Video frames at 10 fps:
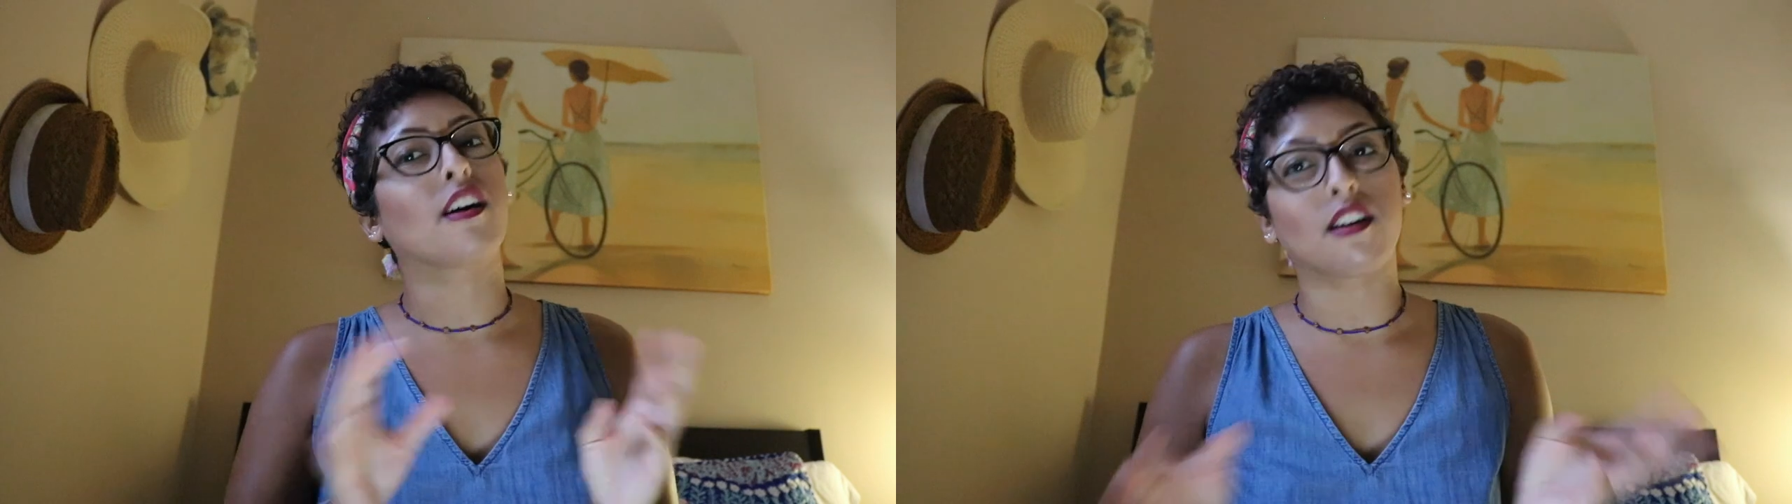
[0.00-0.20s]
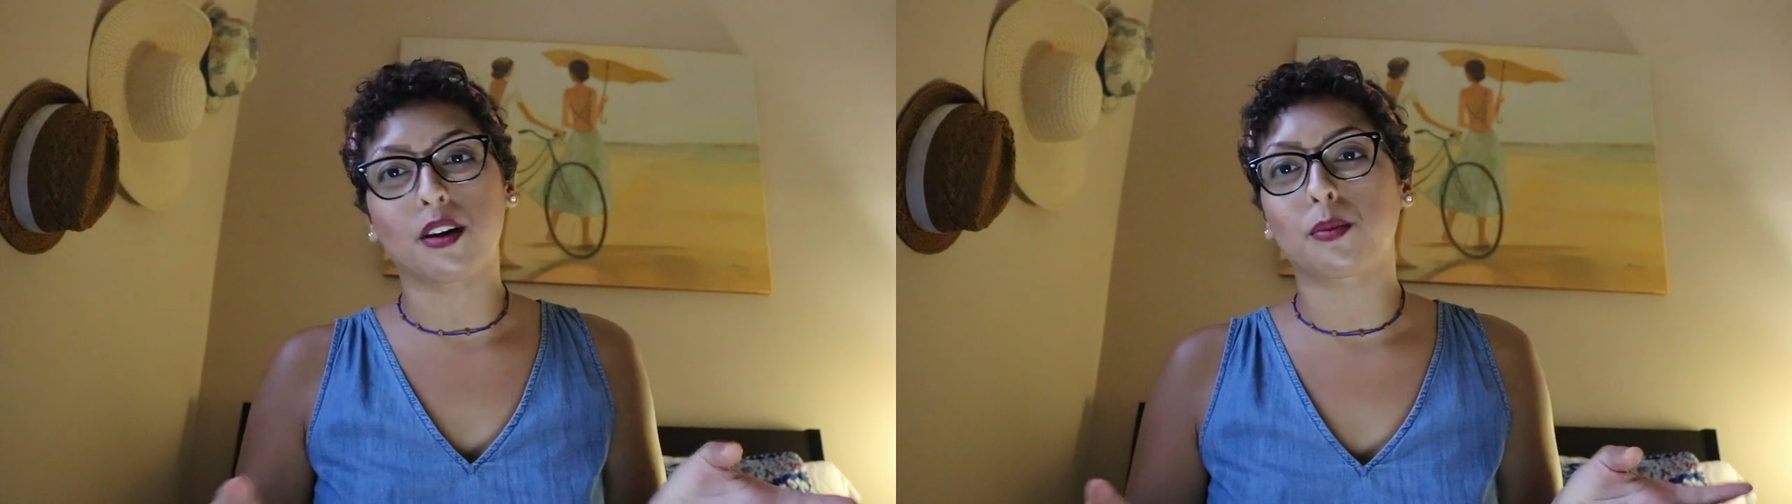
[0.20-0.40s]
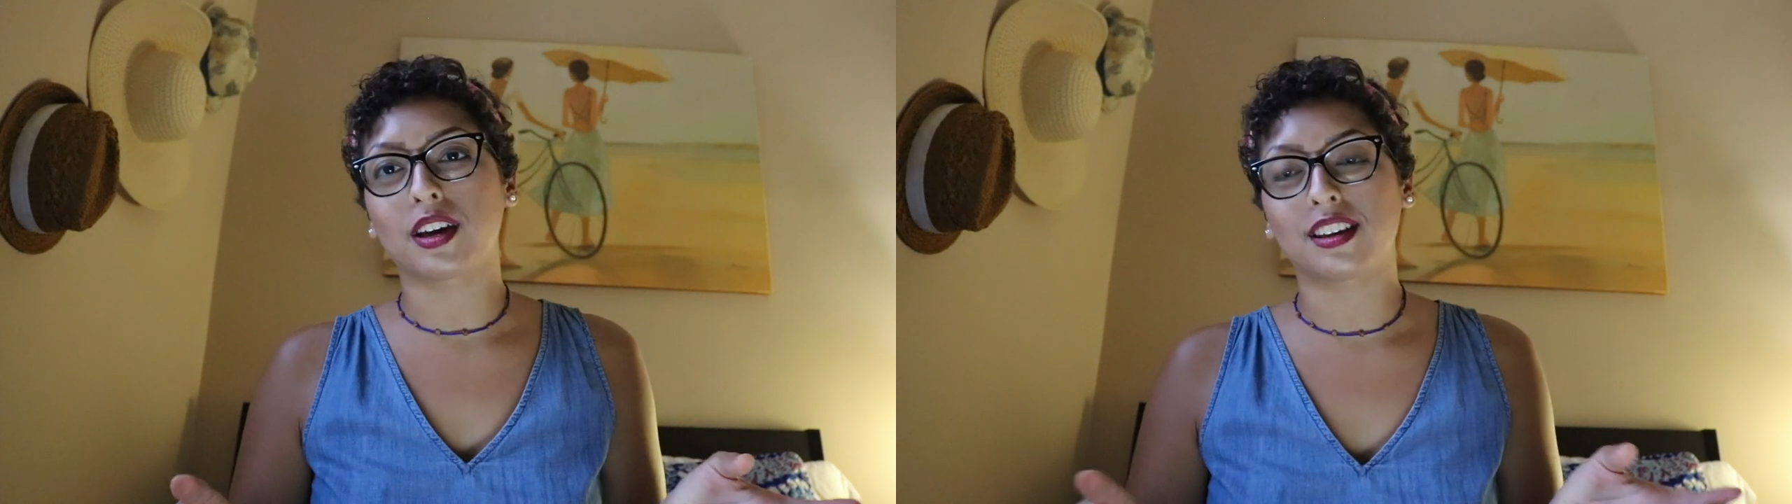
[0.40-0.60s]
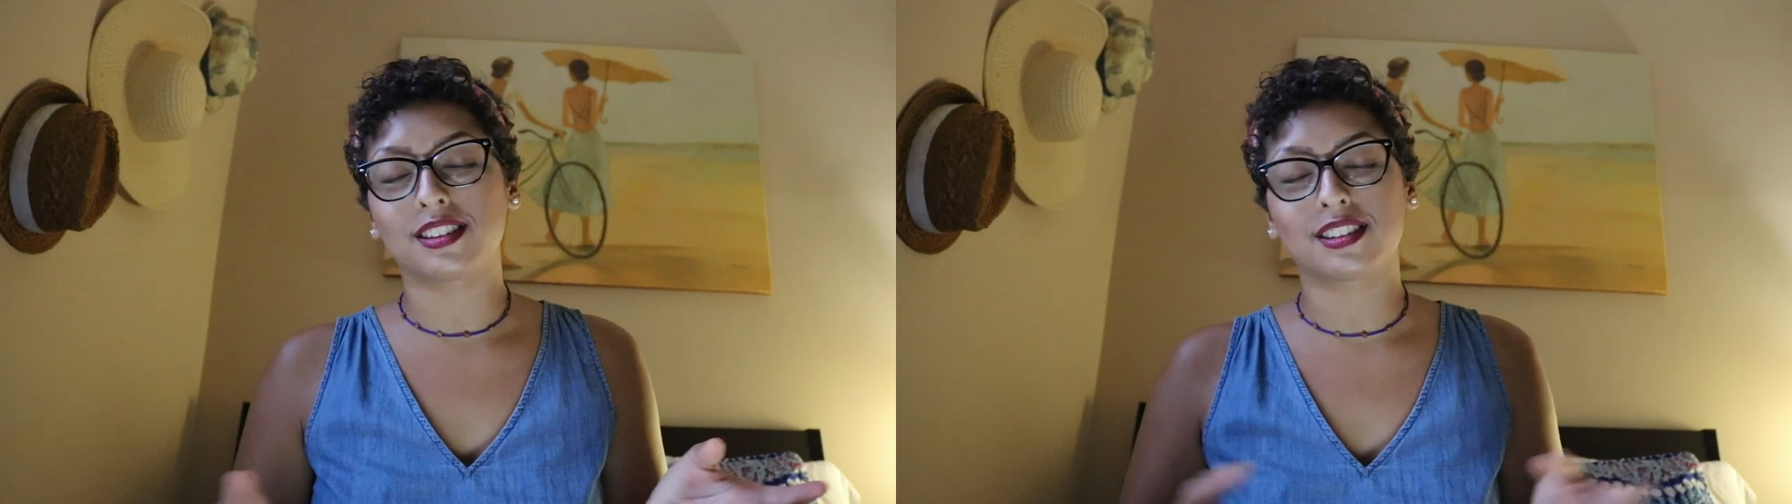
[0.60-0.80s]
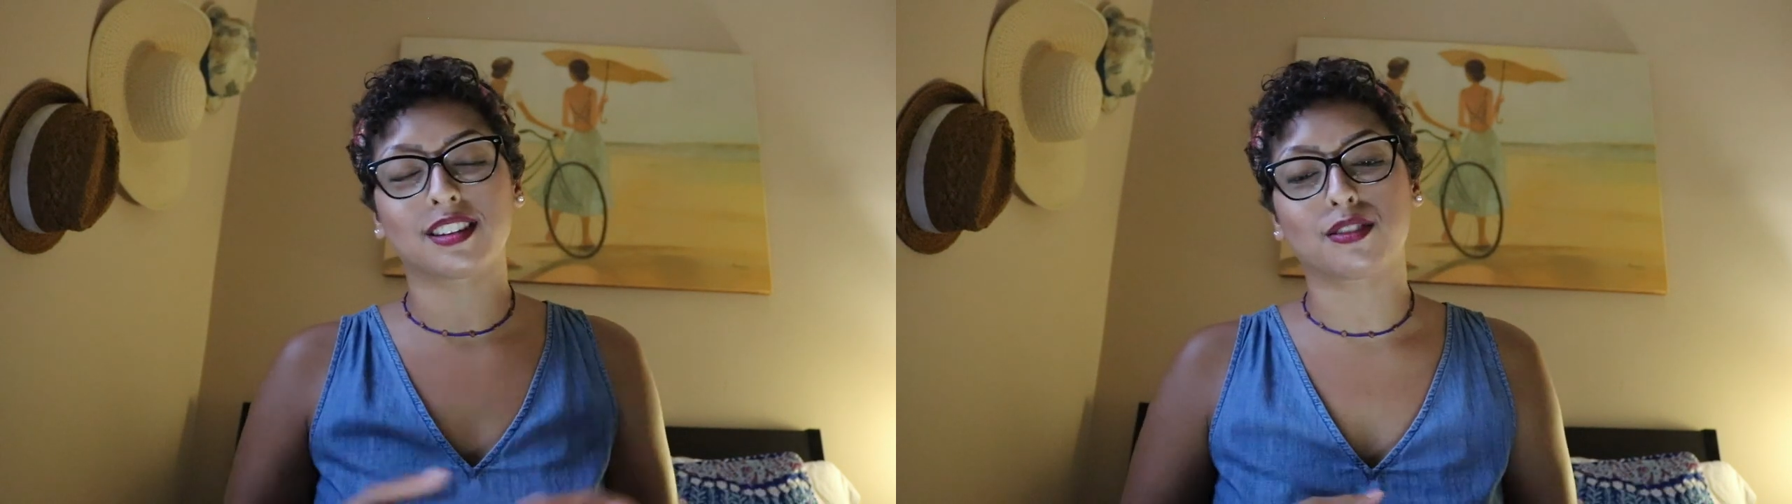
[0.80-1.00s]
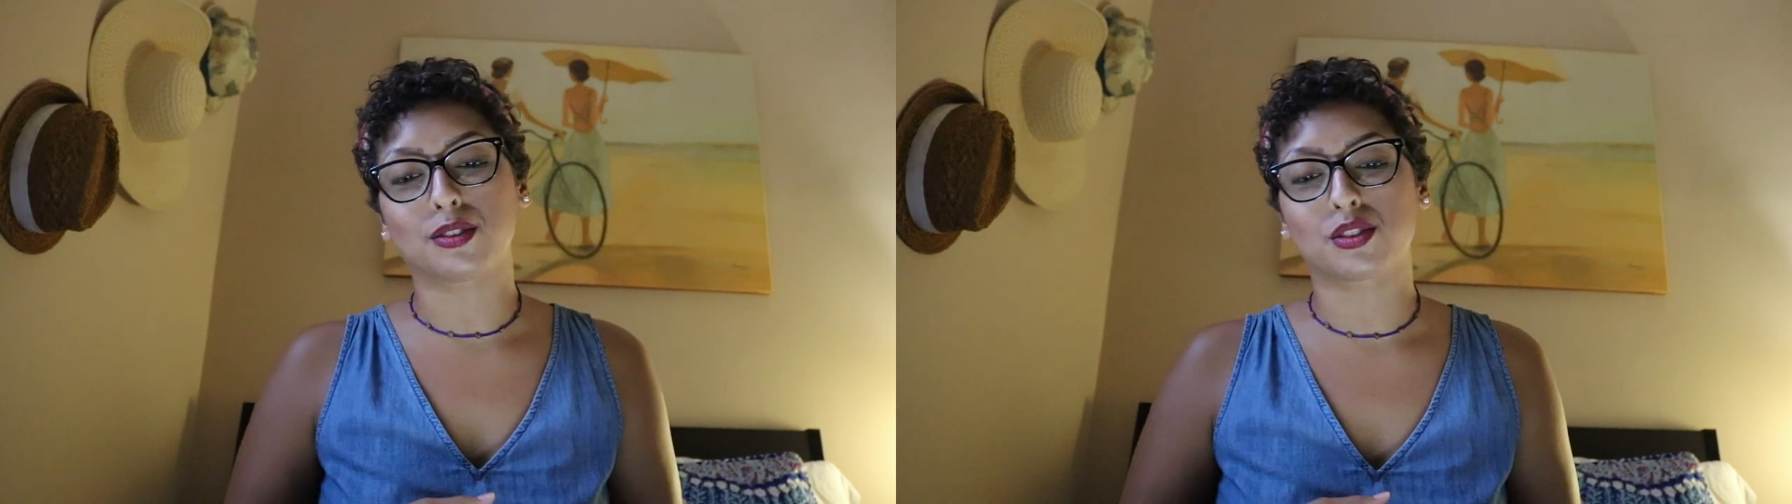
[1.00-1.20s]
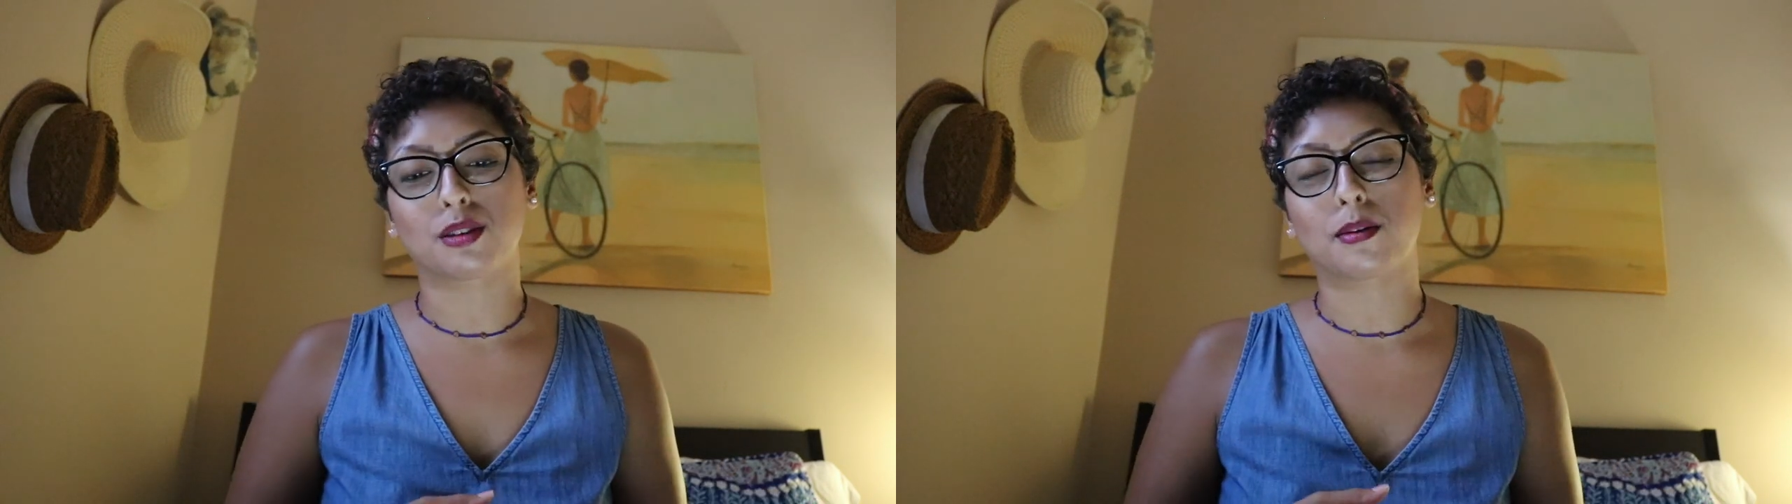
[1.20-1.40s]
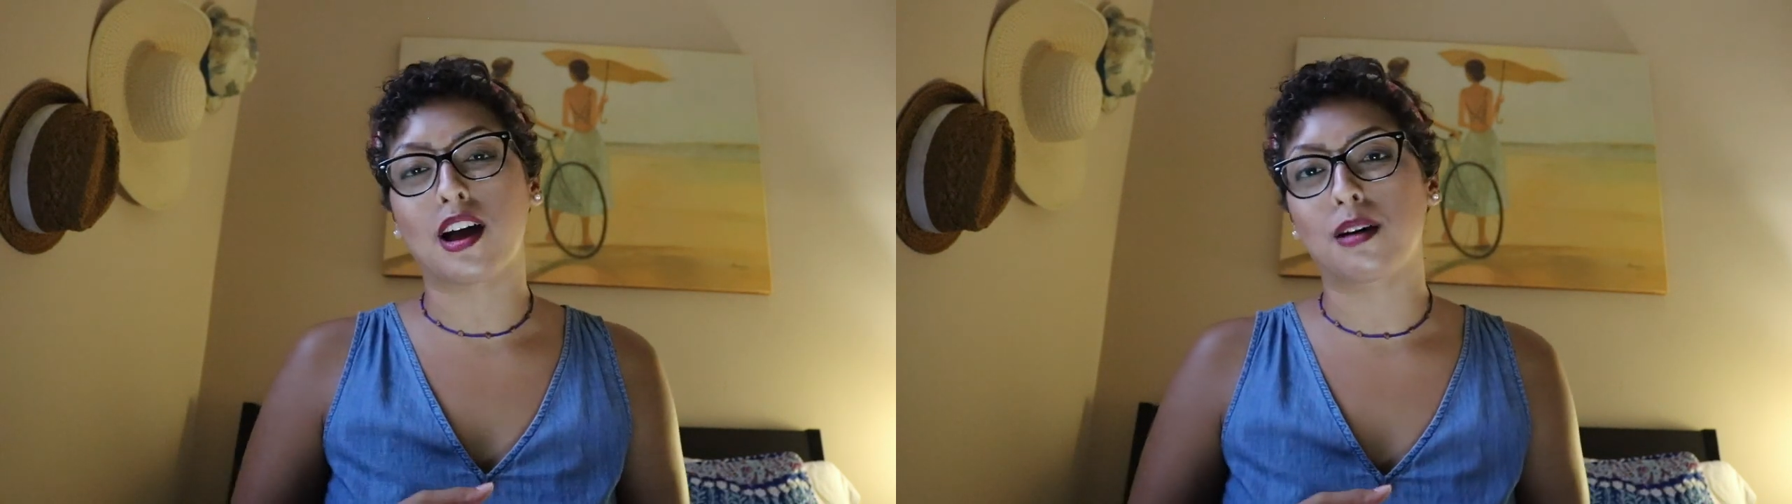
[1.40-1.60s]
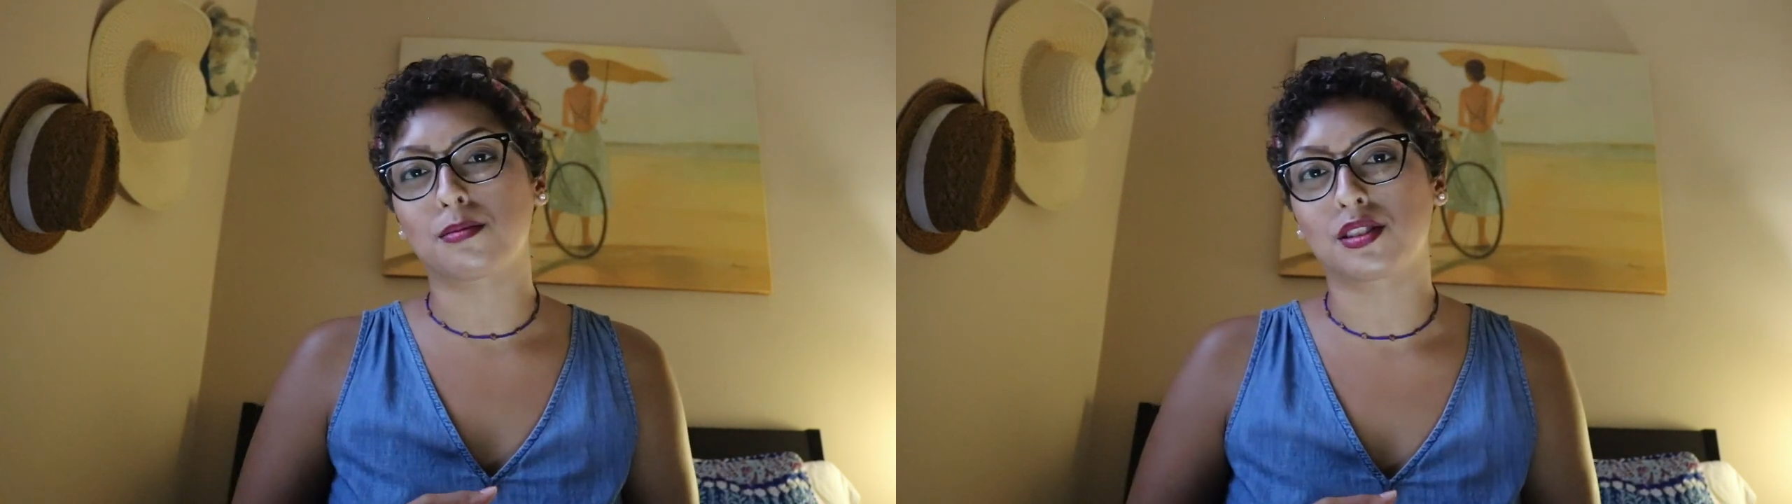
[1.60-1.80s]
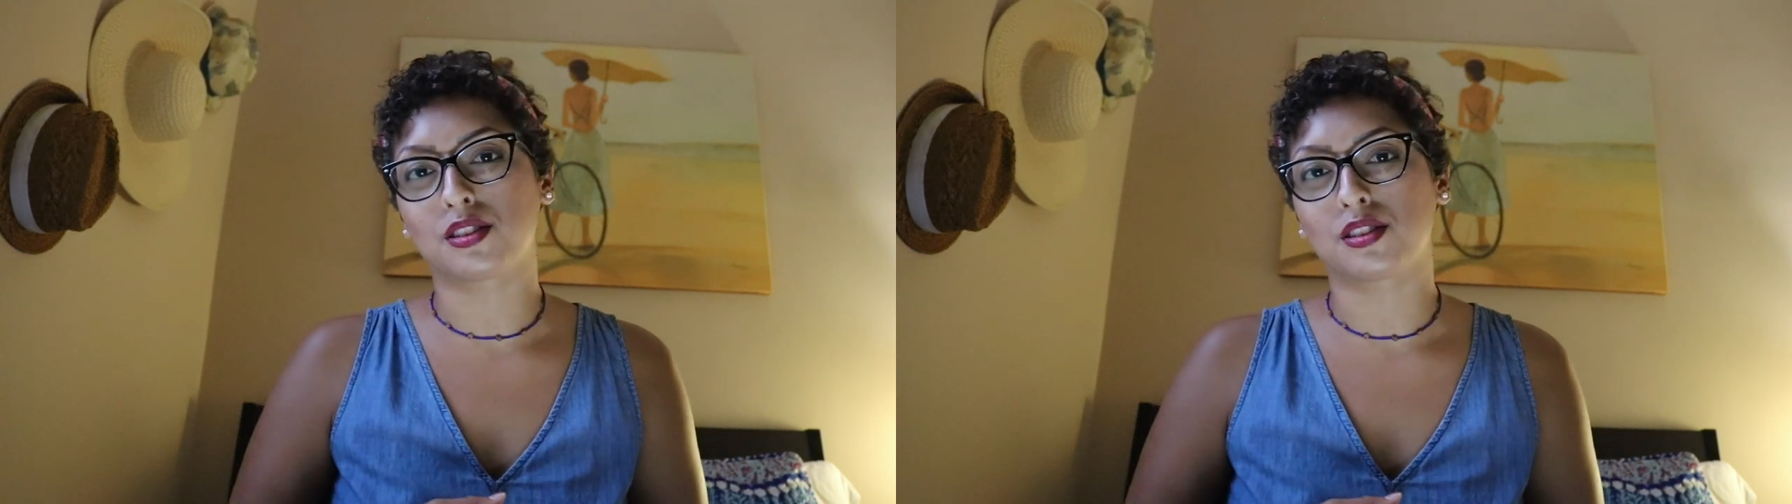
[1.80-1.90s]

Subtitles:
are ways in the future perhaps